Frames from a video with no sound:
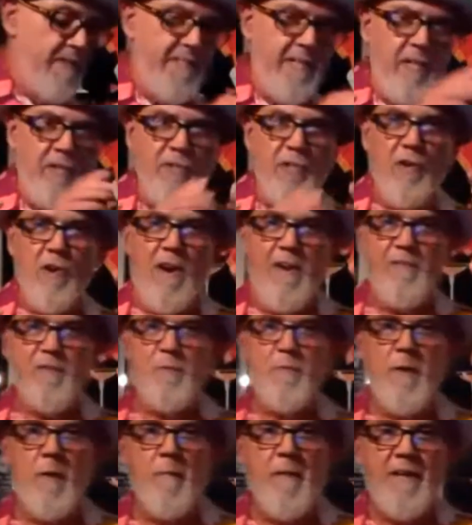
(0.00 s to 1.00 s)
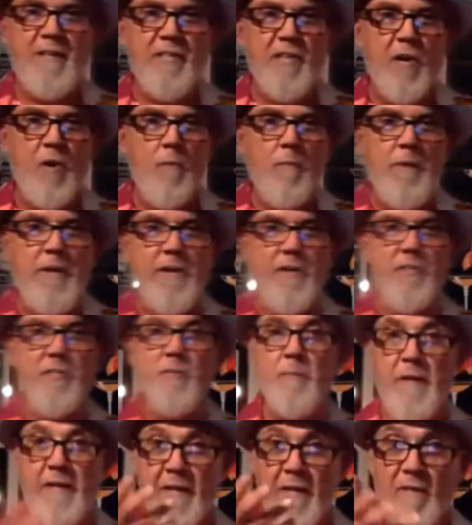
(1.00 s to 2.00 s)
Dale DeGroff's Pimento bitters.
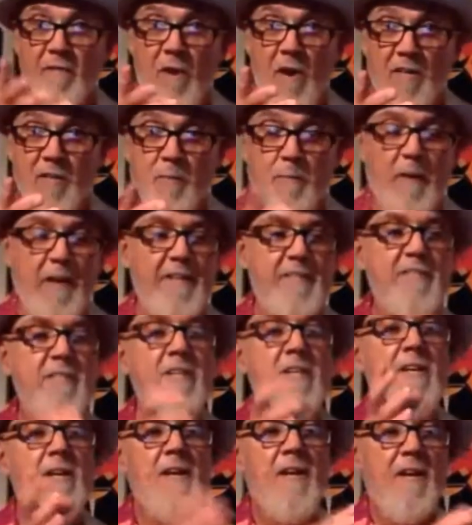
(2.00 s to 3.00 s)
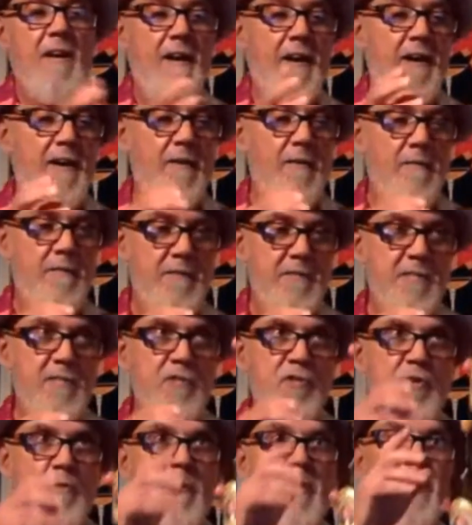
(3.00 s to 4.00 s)
Speaking of allspice, this
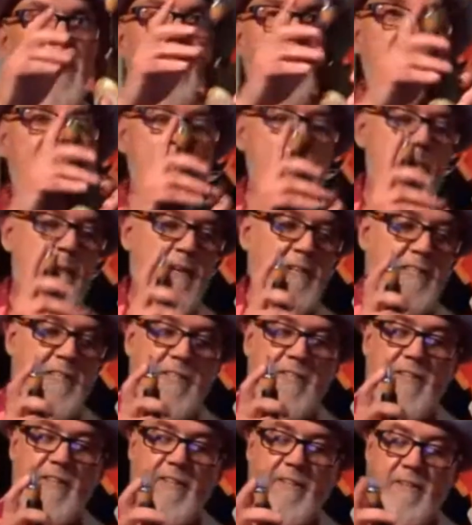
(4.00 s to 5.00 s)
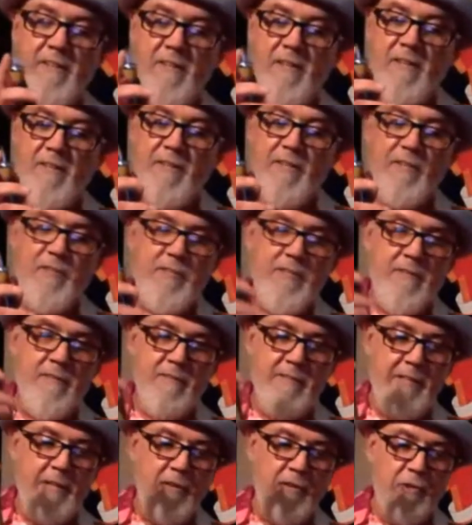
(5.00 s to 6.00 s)
is Jamaican allspice that
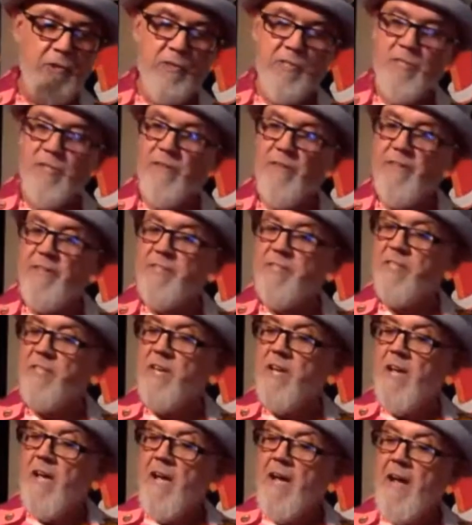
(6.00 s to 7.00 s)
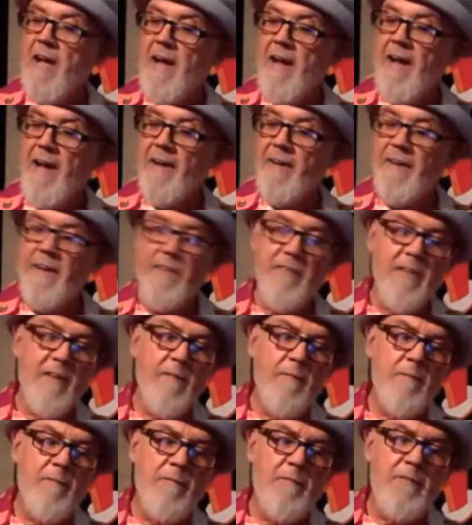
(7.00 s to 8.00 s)
Dale used in this. And
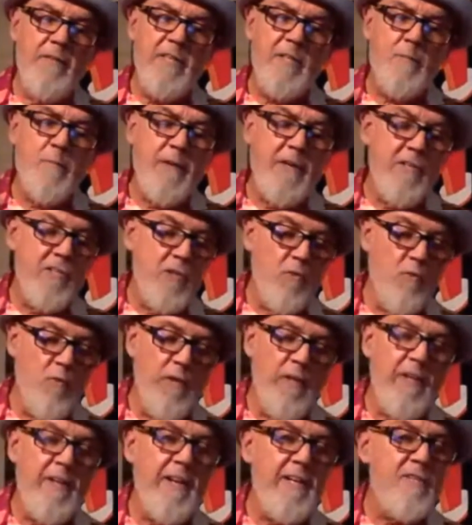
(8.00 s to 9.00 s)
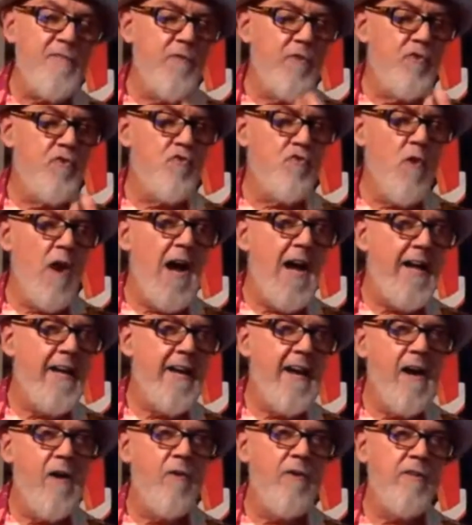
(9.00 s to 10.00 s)
these bitters are really nice for
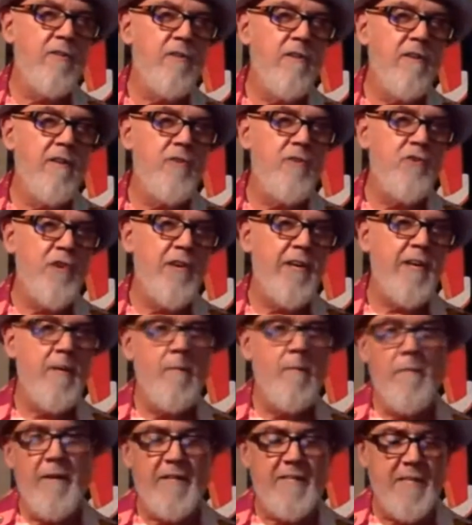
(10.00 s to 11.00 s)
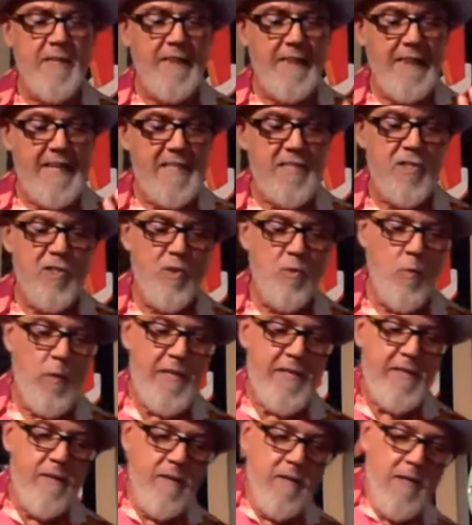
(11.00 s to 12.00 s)
drying out a drink and makes it less
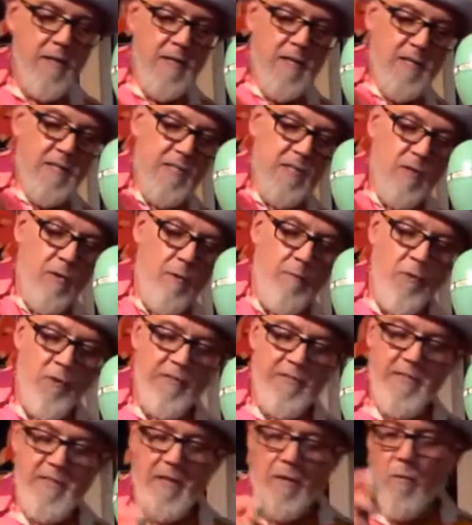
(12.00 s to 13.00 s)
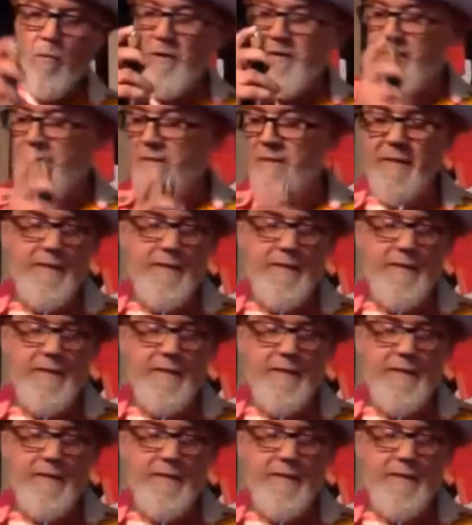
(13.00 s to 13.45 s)
sweet. So put 1